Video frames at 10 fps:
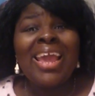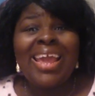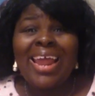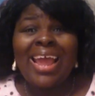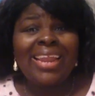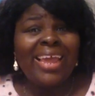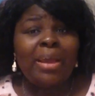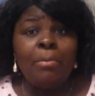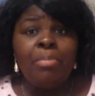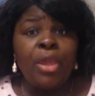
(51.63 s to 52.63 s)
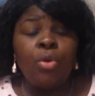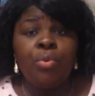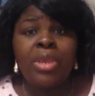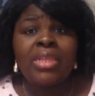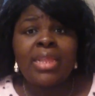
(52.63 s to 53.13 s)
it had like a big
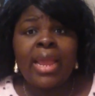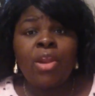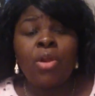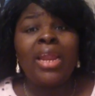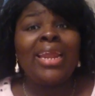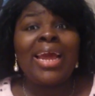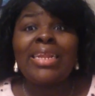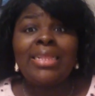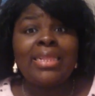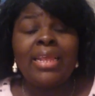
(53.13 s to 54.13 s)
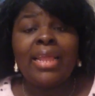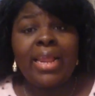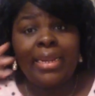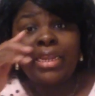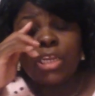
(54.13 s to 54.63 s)
grease stain on it, and I didn't see
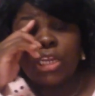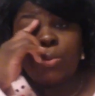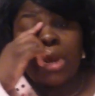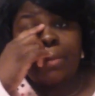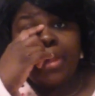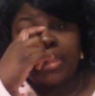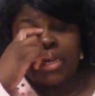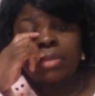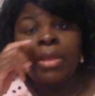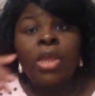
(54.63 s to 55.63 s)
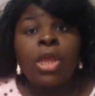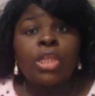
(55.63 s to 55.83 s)
that initially when I picked it up.